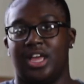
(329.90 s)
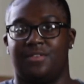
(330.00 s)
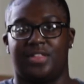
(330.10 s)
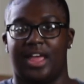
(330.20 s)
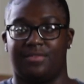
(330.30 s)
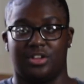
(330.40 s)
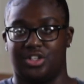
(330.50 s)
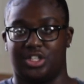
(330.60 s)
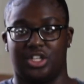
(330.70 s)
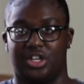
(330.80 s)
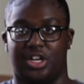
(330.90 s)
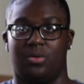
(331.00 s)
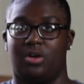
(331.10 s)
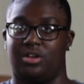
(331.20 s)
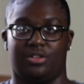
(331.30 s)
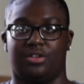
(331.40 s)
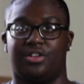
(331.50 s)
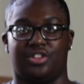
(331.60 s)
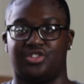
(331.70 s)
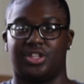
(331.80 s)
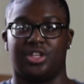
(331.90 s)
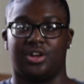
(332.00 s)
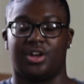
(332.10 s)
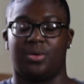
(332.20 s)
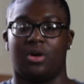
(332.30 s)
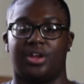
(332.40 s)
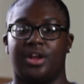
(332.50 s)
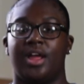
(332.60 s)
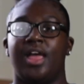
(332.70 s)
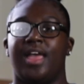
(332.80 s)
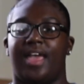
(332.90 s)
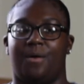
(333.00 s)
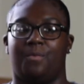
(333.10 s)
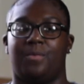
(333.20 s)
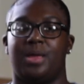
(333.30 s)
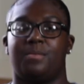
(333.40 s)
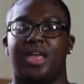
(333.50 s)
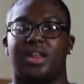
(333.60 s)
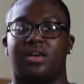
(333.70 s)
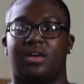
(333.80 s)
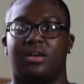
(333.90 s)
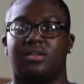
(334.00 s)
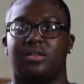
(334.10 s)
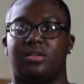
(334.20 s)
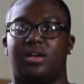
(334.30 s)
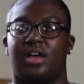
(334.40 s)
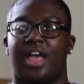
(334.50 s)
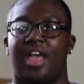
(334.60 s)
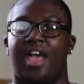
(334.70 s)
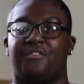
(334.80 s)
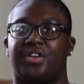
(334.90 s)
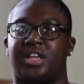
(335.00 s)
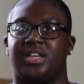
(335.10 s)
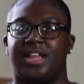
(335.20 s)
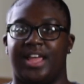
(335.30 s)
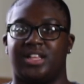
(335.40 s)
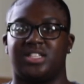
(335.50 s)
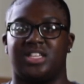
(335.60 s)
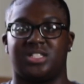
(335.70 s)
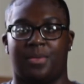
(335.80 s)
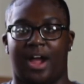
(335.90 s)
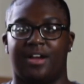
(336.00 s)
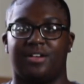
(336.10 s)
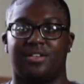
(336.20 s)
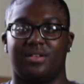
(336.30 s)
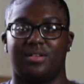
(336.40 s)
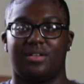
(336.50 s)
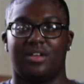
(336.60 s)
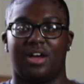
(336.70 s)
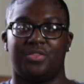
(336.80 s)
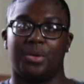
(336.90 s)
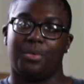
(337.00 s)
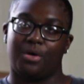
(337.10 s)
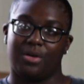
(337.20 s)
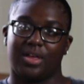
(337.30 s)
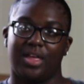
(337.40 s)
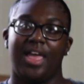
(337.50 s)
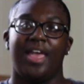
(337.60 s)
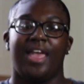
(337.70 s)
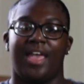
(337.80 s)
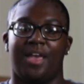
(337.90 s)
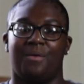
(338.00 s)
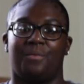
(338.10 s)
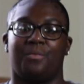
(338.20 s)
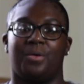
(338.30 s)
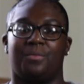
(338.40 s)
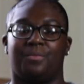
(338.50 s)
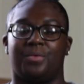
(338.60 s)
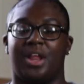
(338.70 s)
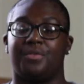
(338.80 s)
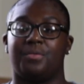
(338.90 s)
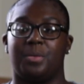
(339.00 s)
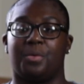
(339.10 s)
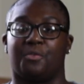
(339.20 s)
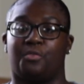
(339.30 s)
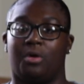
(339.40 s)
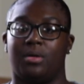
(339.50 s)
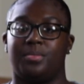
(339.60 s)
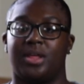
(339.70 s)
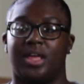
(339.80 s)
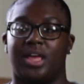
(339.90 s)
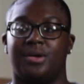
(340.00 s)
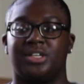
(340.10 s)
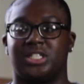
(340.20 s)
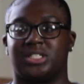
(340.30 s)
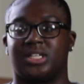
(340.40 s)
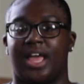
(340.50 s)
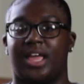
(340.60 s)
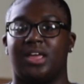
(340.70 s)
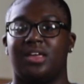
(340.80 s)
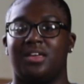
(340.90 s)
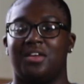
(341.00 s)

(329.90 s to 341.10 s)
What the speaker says: if they have to drink the dirty water, they're gonna drink the dirty water. And we made an African dance inspired of the book. And whenever we performed it, it was just like,